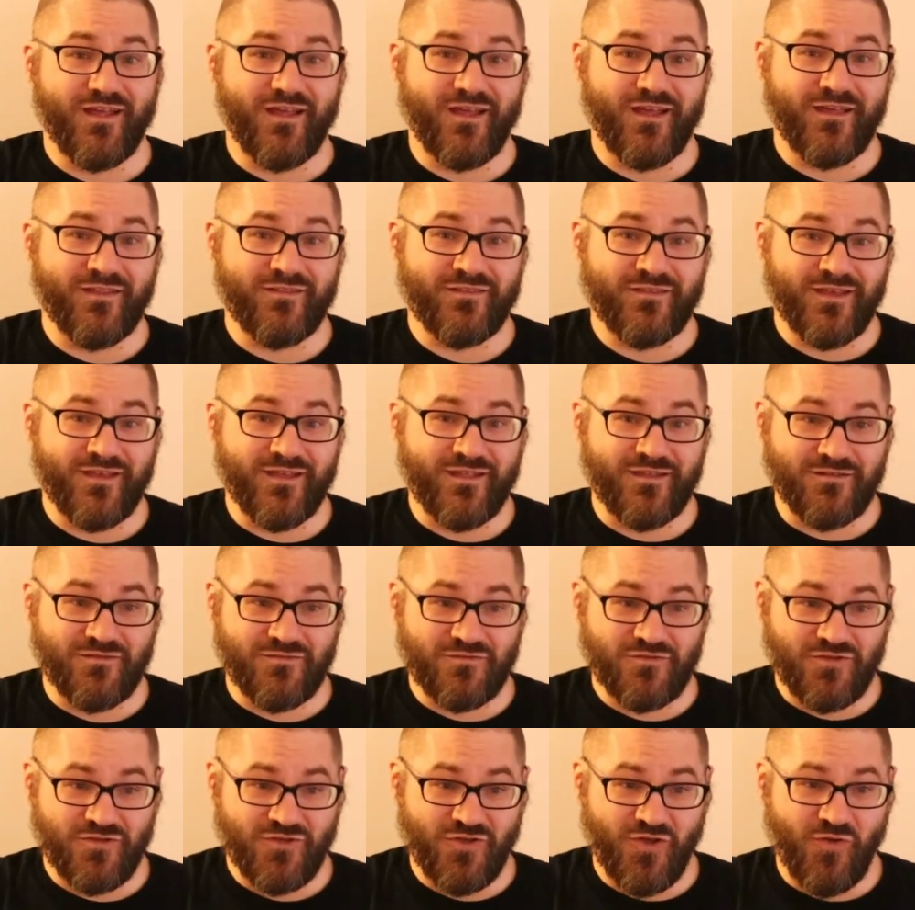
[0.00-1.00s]
and
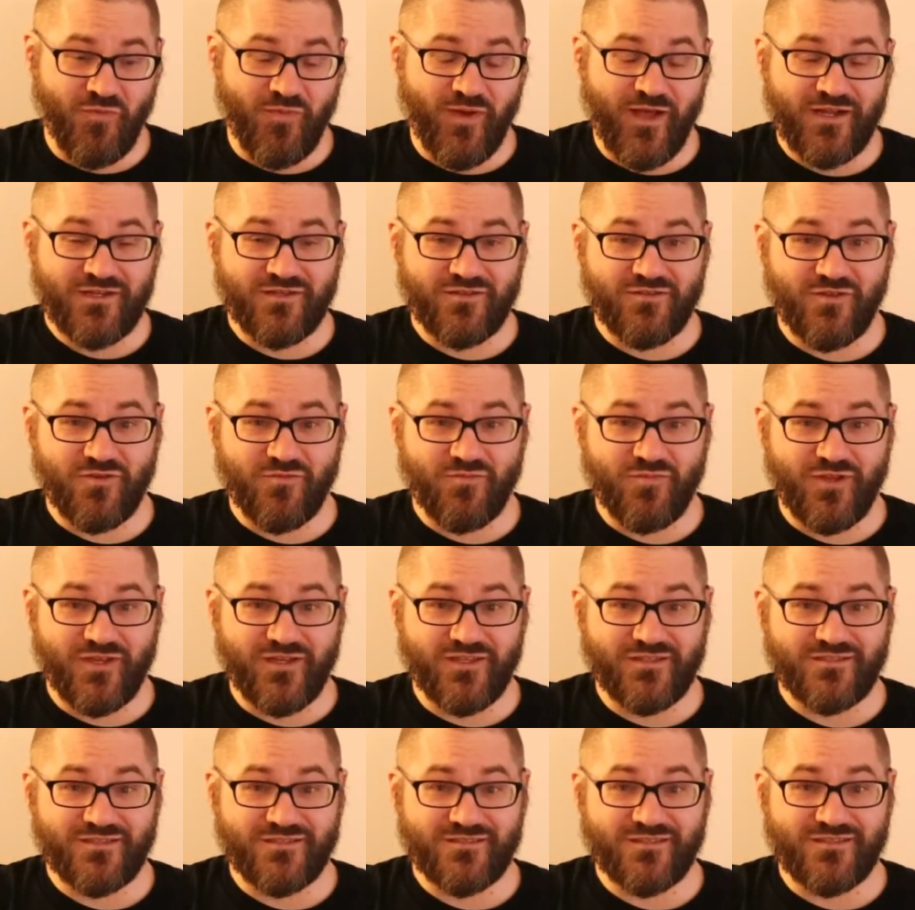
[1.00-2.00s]
then go back to their
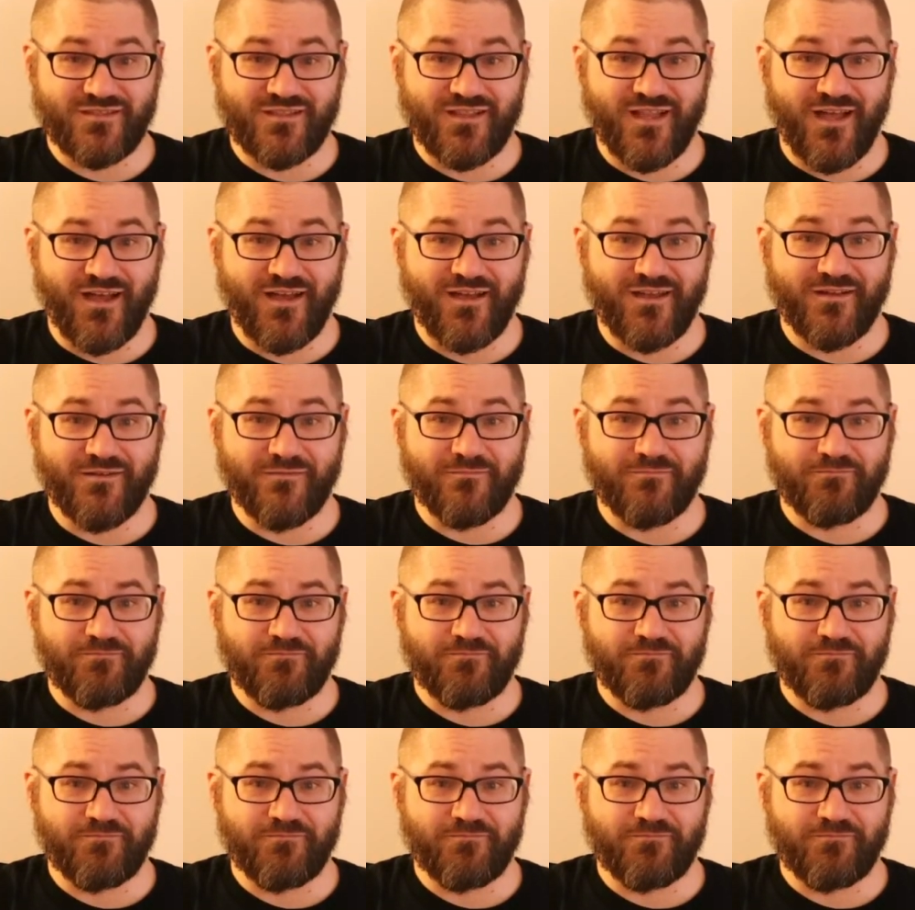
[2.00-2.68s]
places in line.